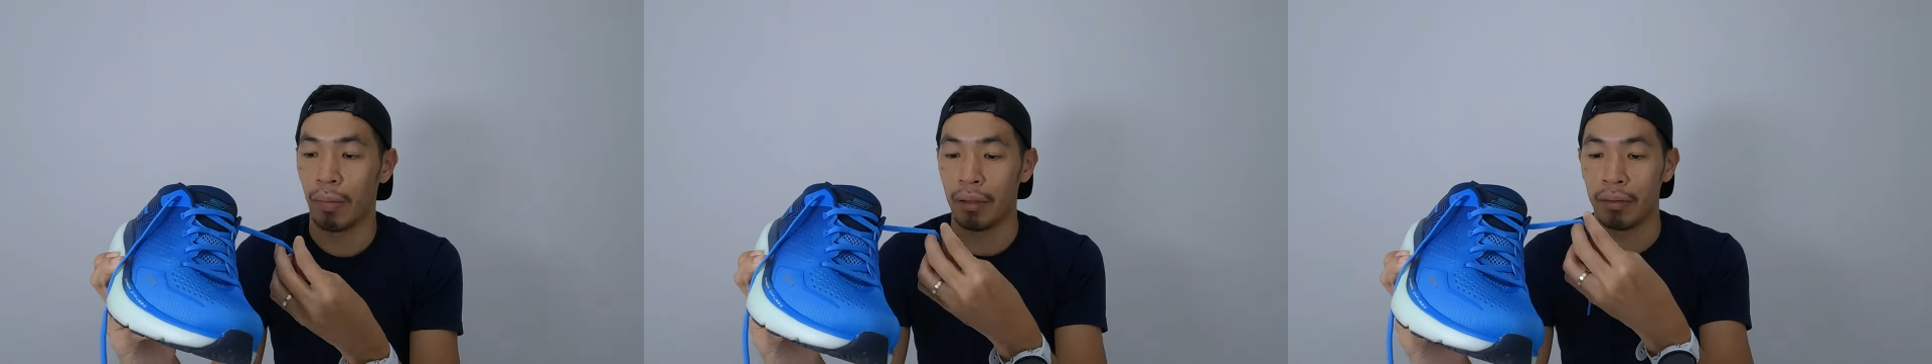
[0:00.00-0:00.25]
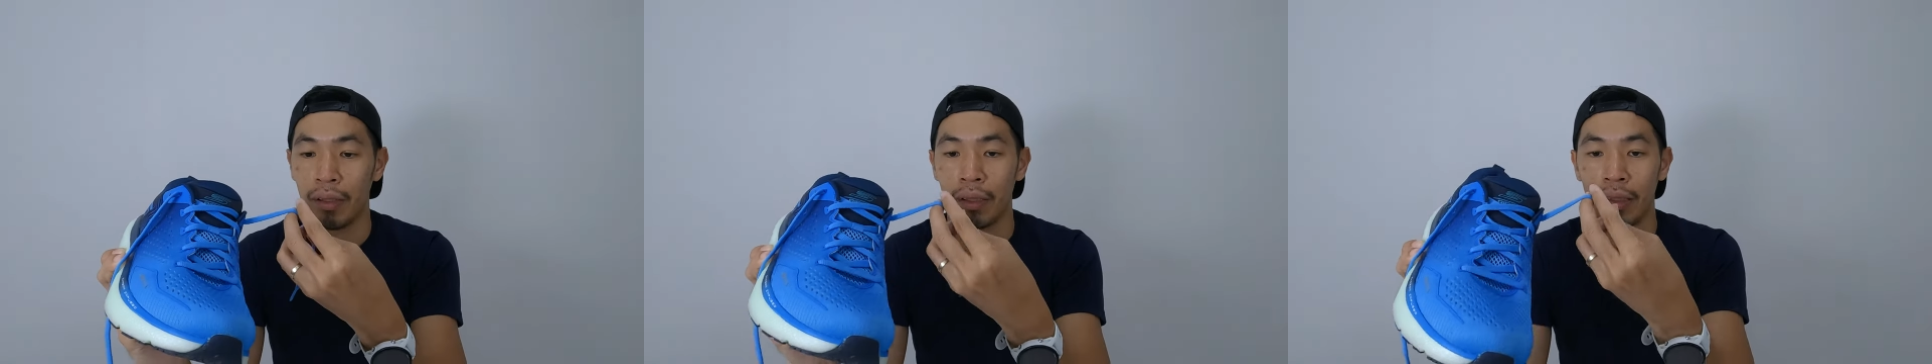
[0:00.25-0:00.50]

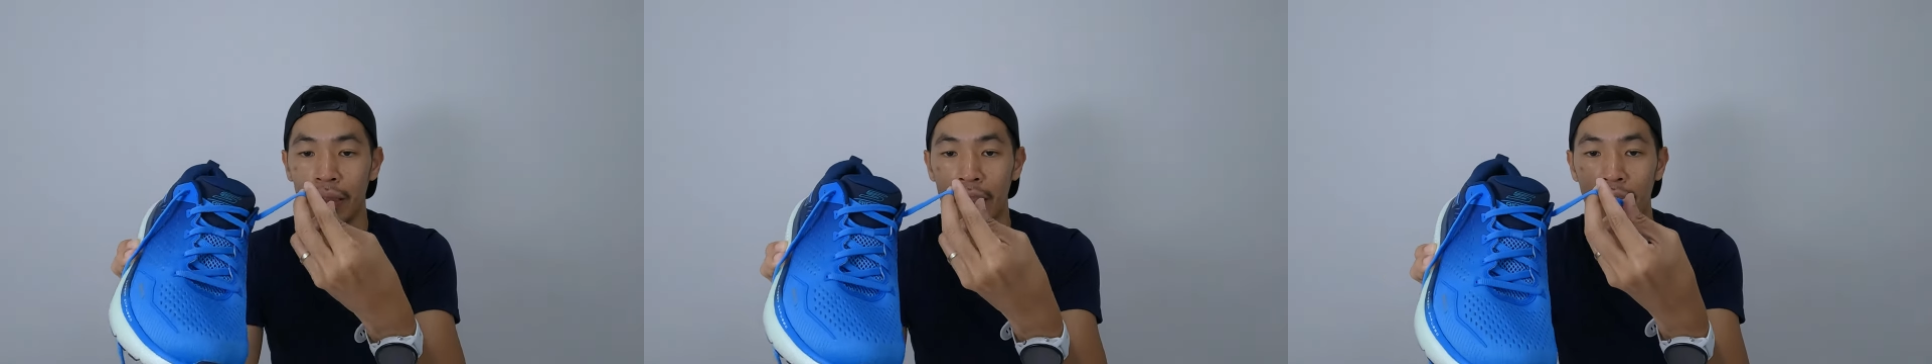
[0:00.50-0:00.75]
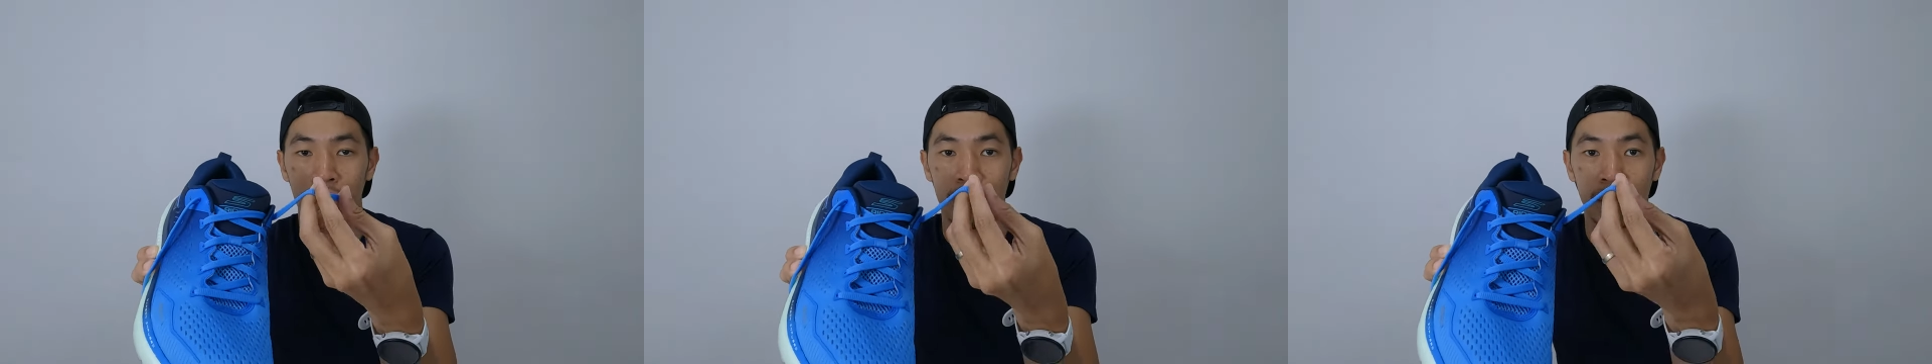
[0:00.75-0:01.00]
but
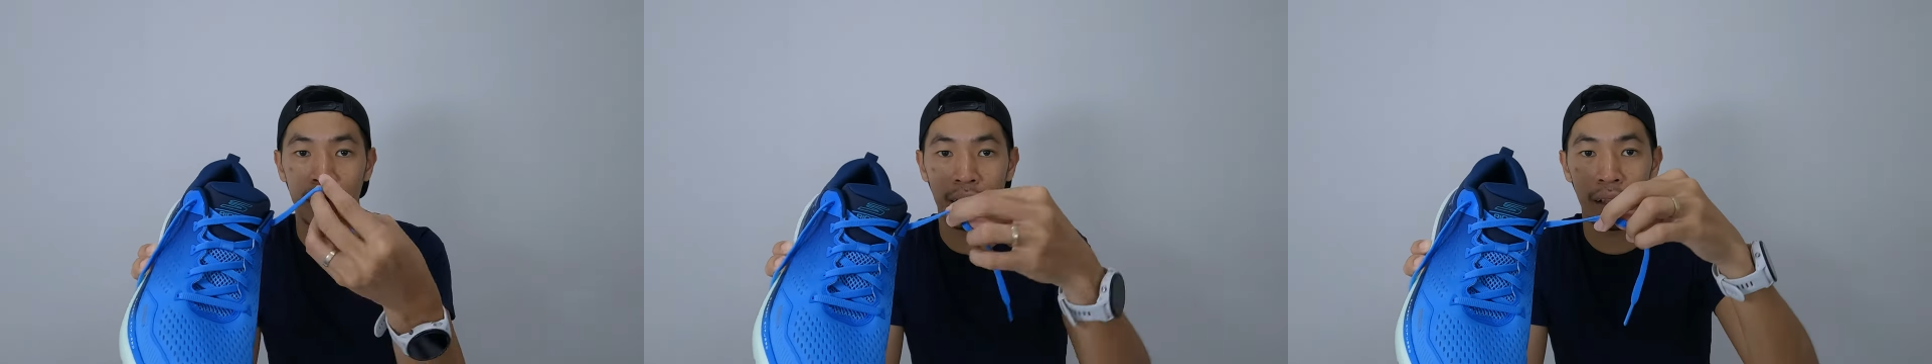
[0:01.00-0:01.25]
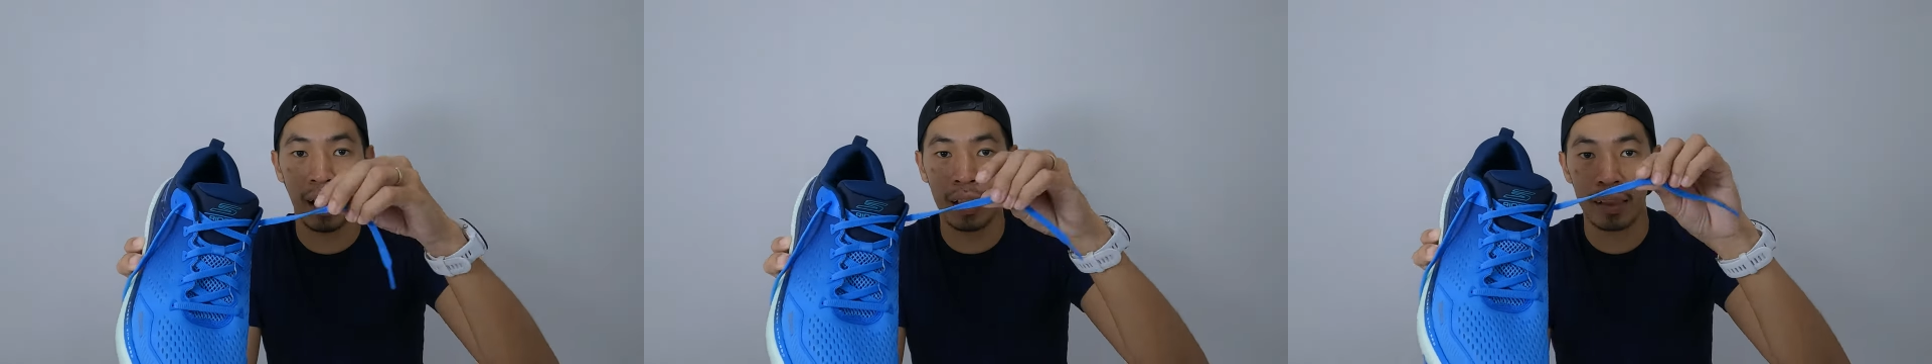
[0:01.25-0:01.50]
these
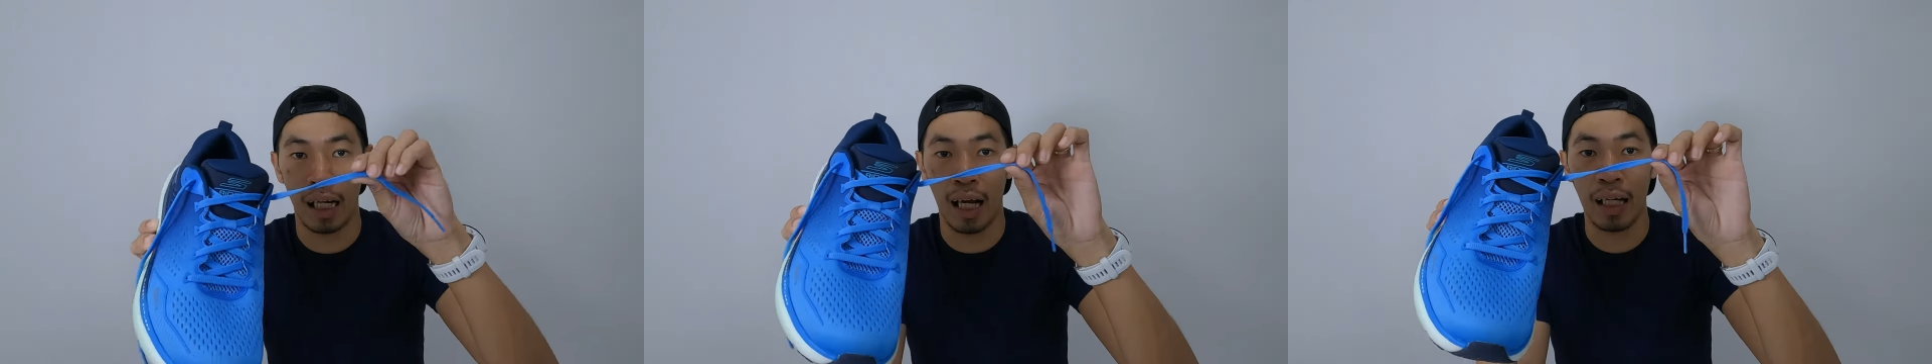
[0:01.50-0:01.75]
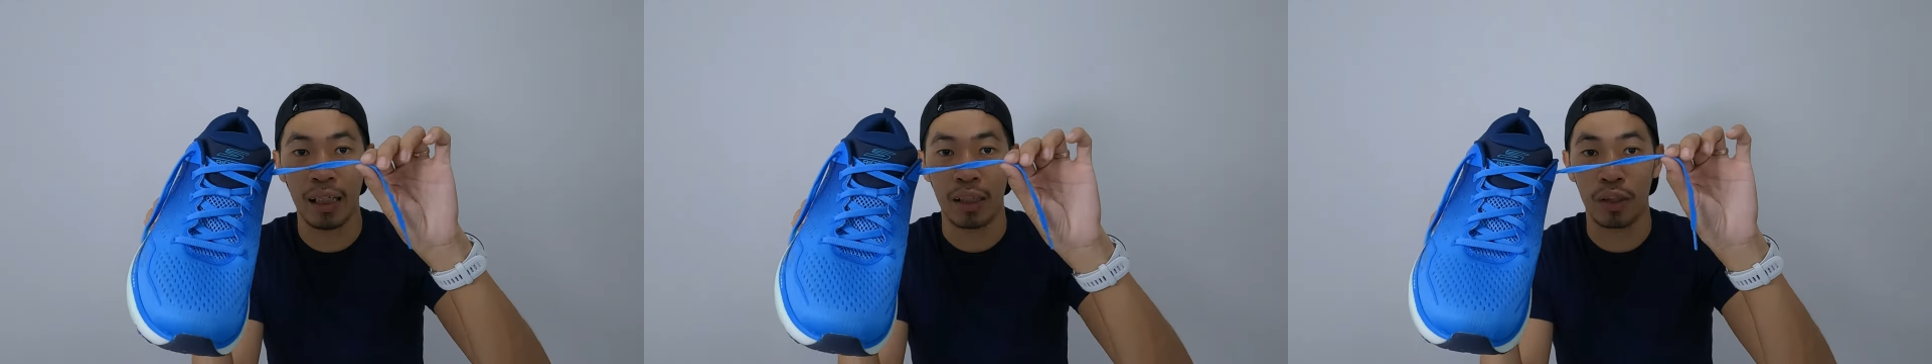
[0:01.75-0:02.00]
legs
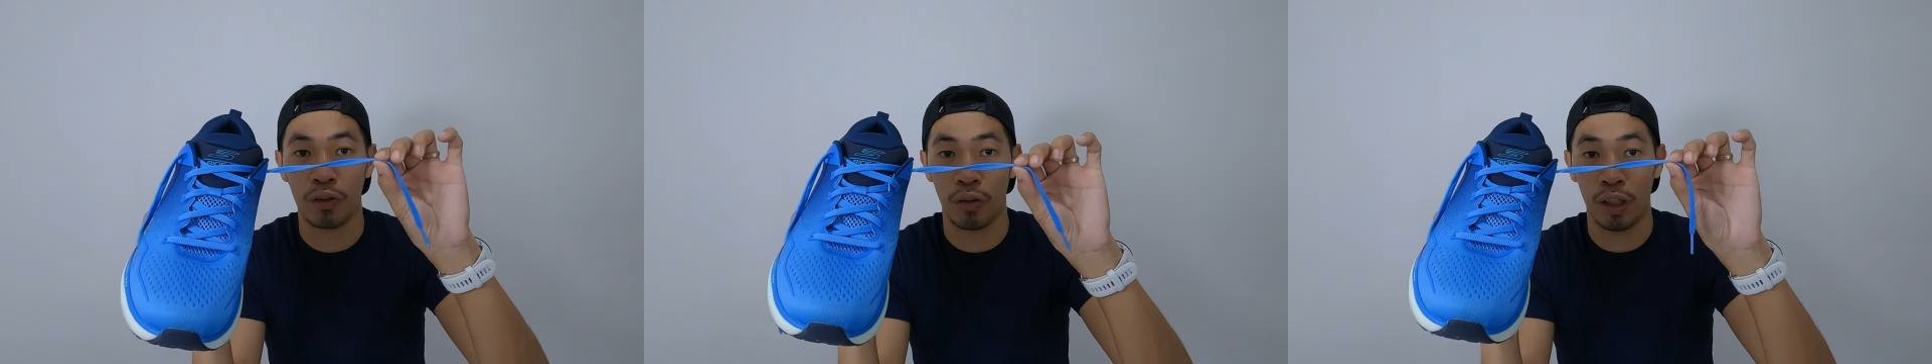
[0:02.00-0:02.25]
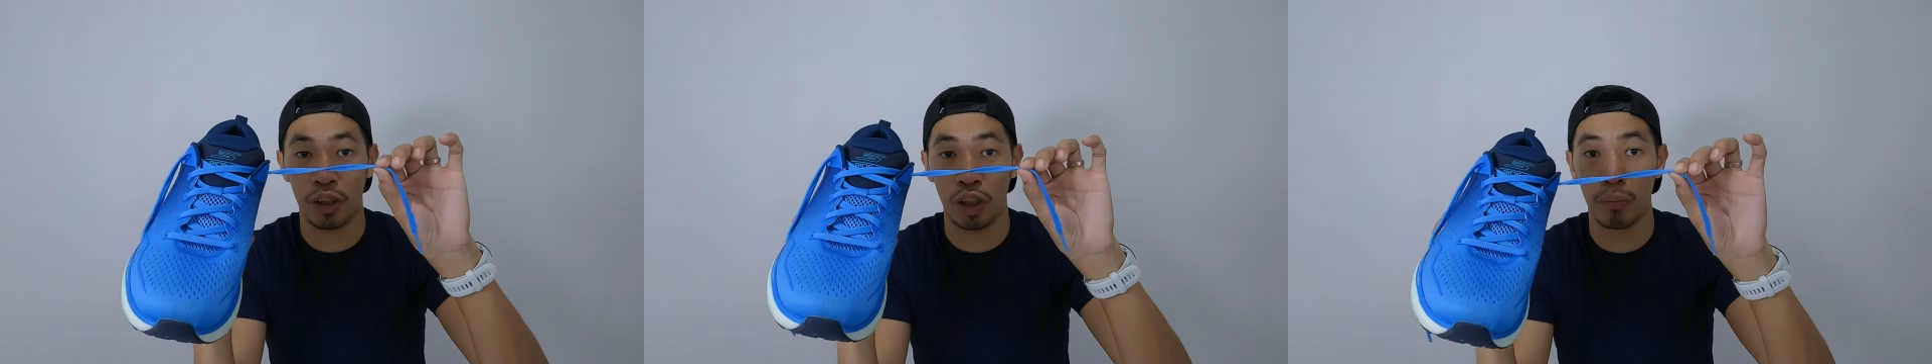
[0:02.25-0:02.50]
are
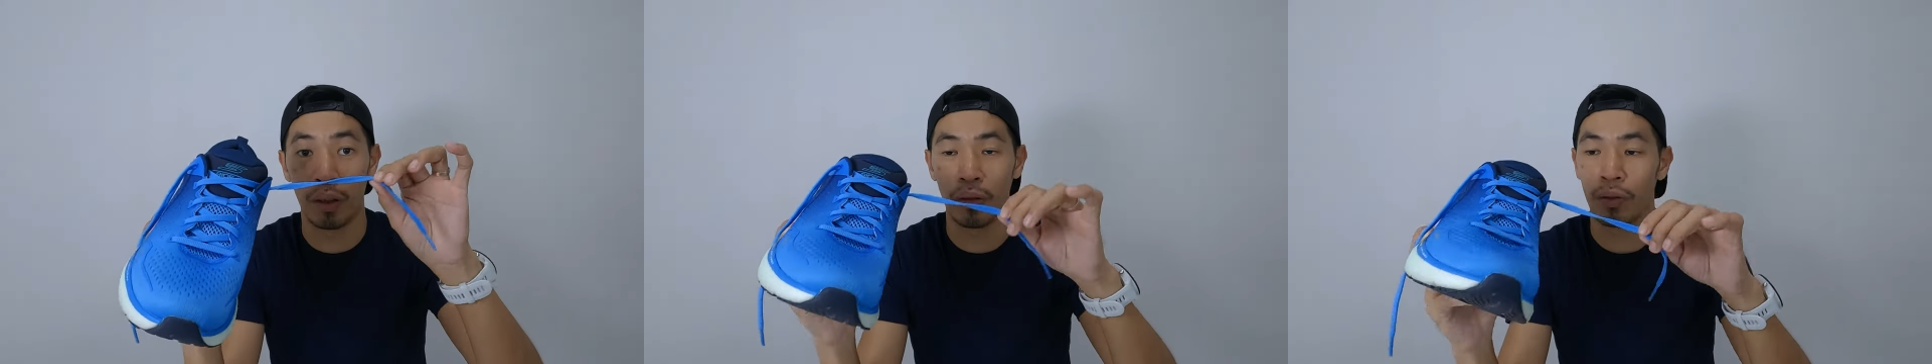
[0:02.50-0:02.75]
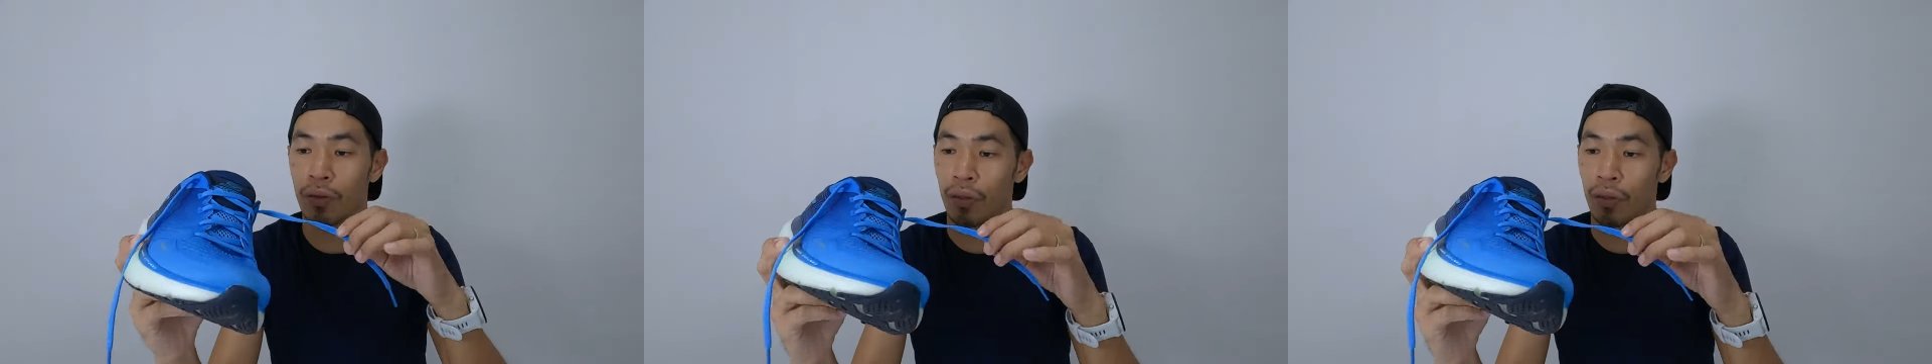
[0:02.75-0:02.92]
stretchable.